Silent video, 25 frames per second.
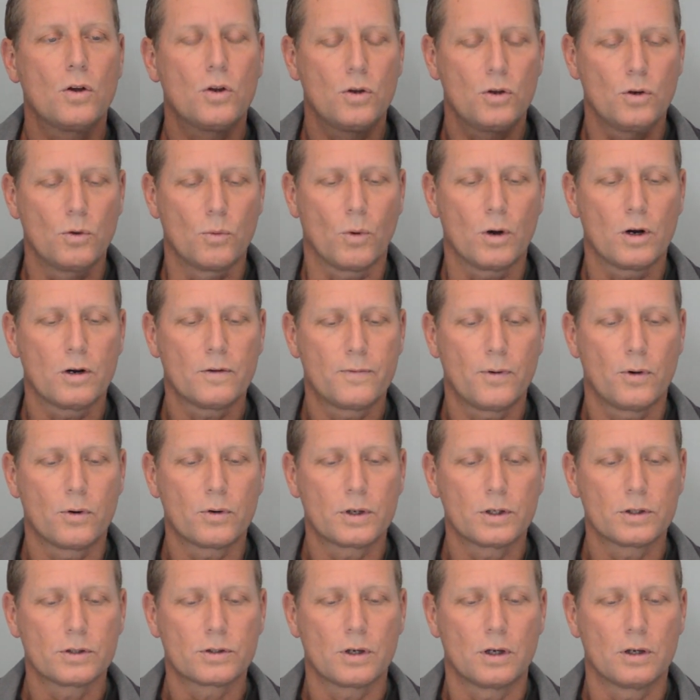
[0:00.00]
You want to
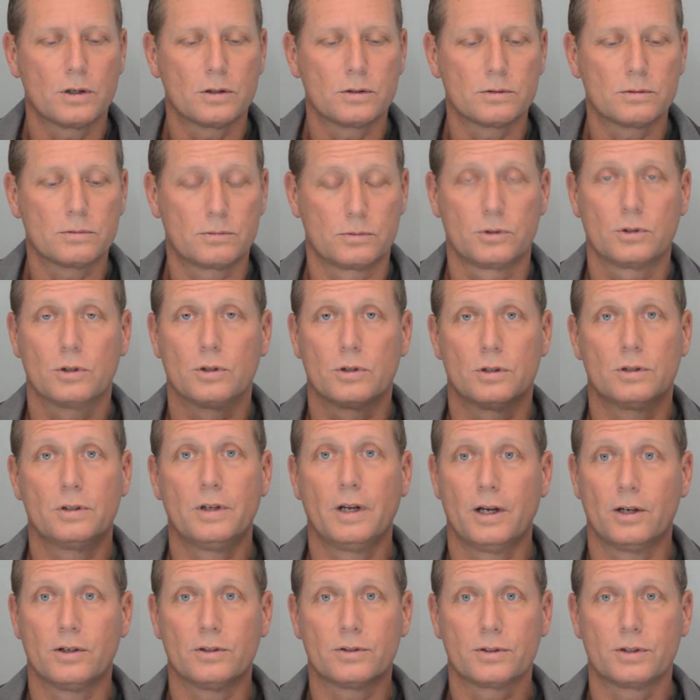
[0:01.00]
focus on good,
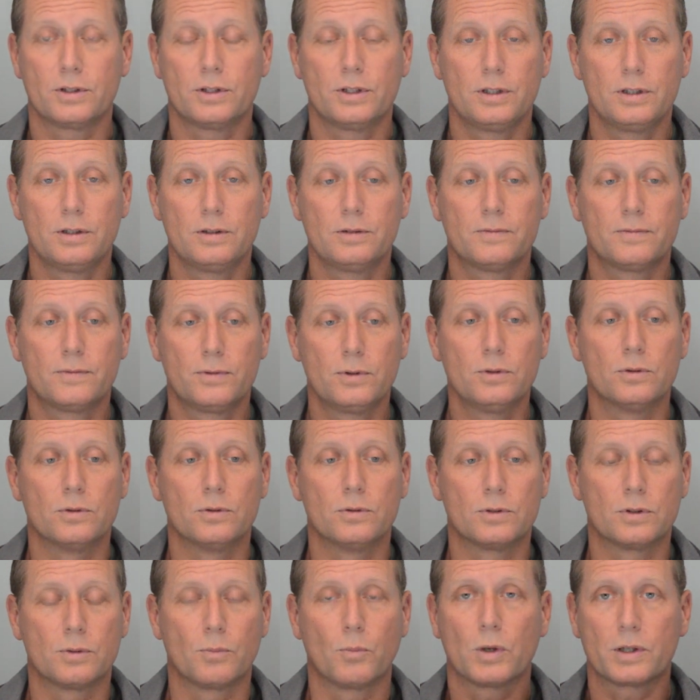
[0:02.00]
healthy
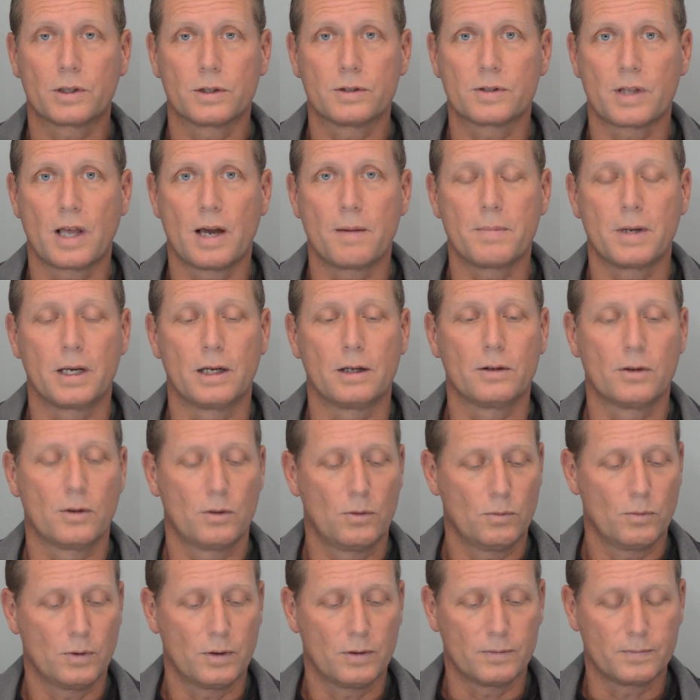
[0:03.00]
foods. And what does that mean?
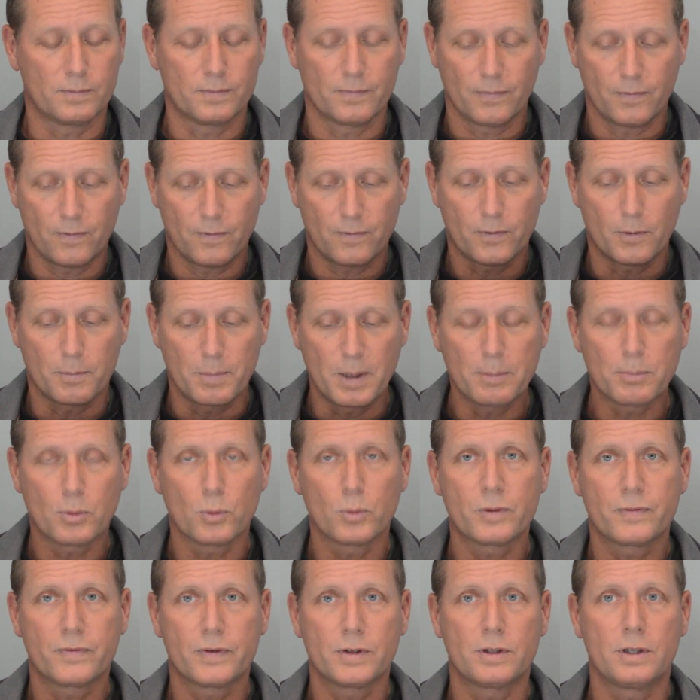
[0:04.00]
Well, for people
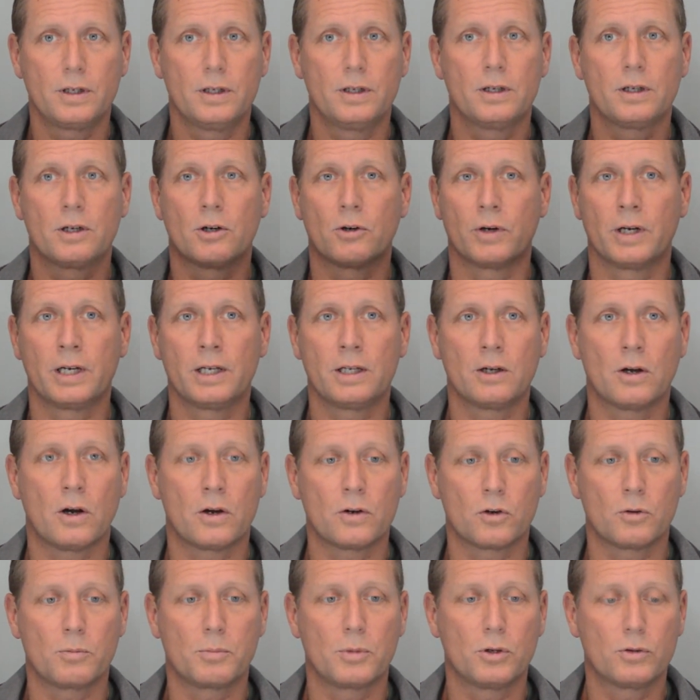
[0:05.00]
with fatigue or any
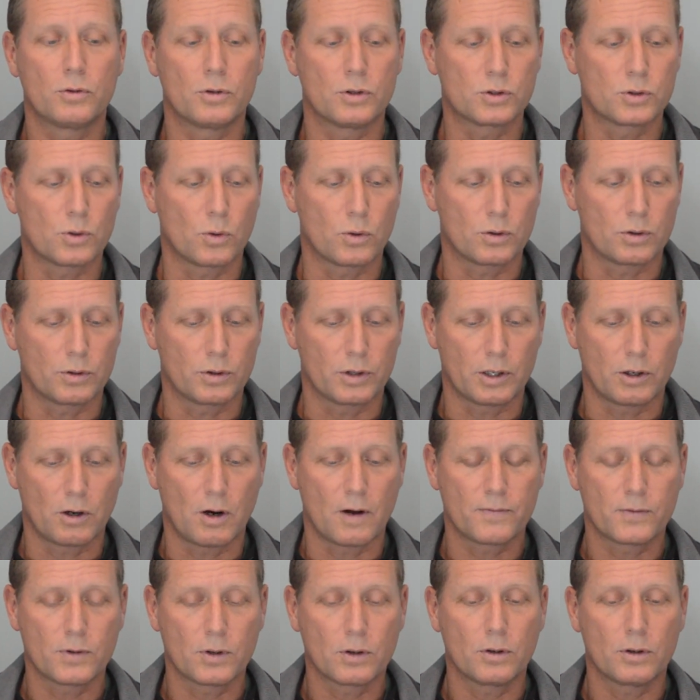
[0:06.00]
autoimmune disorder, they're
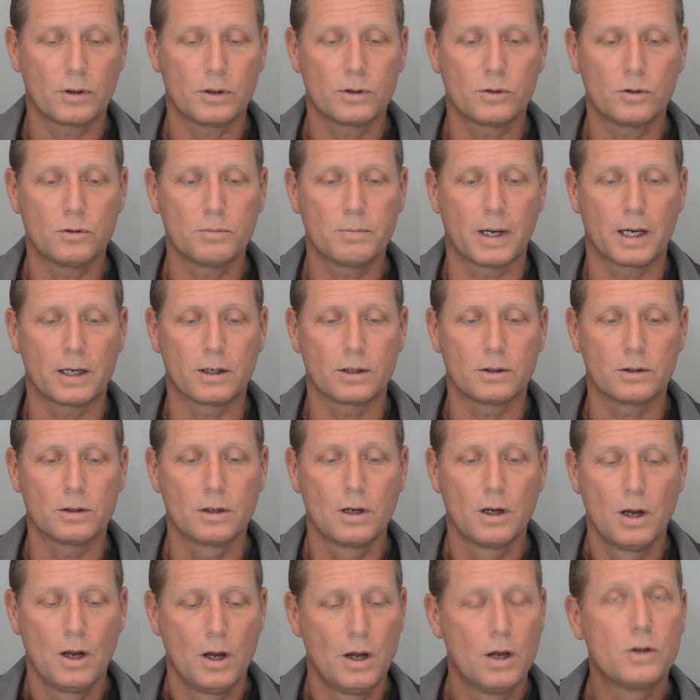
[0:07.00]
often going to do better
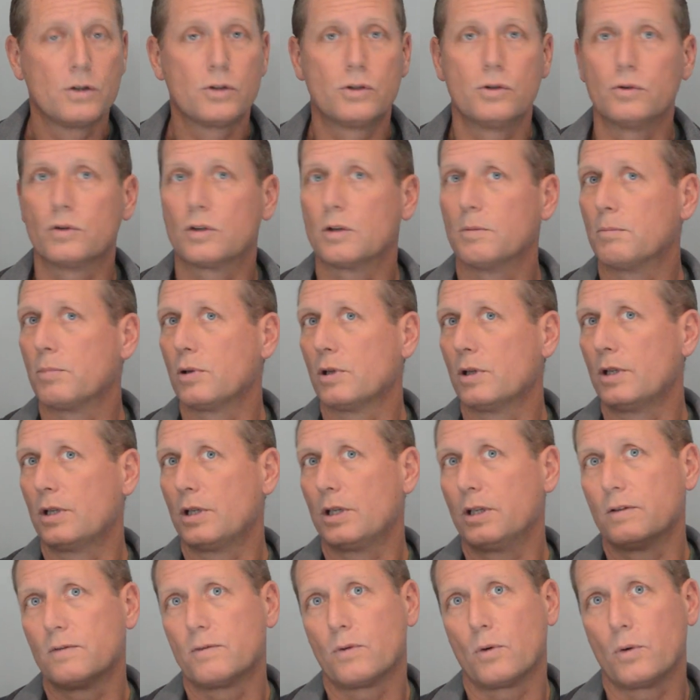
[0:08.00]
to
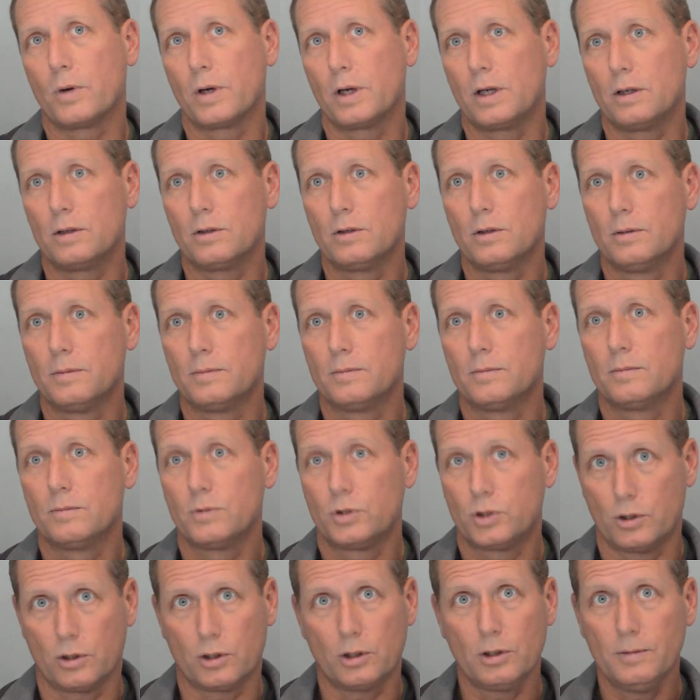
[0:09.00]
completely avoid
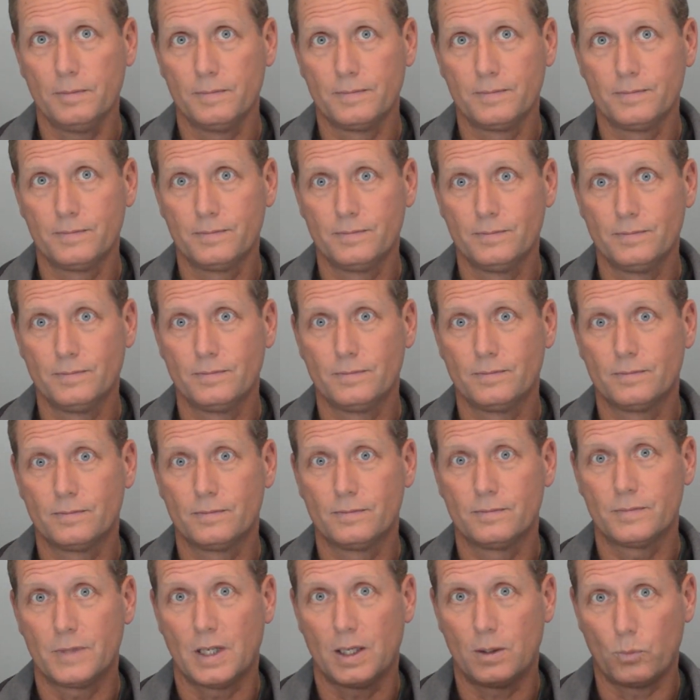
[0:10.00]
sugar
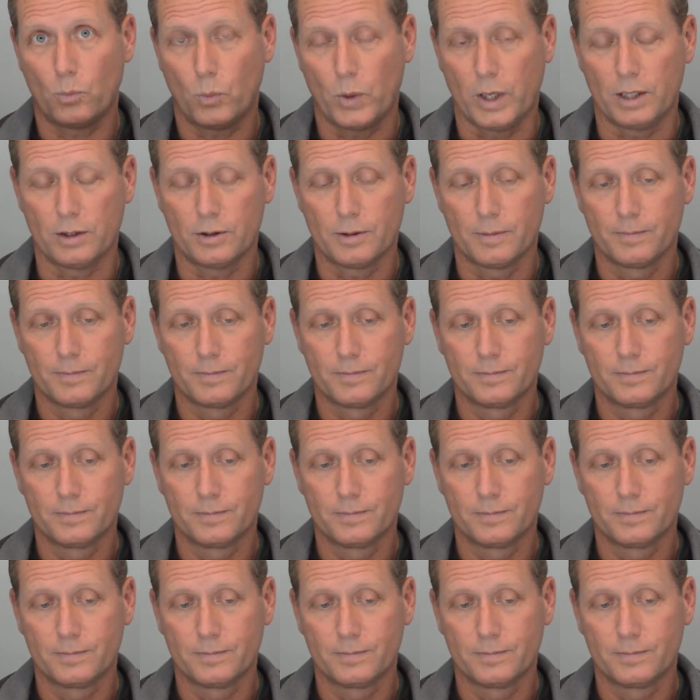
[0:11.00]
and wheat.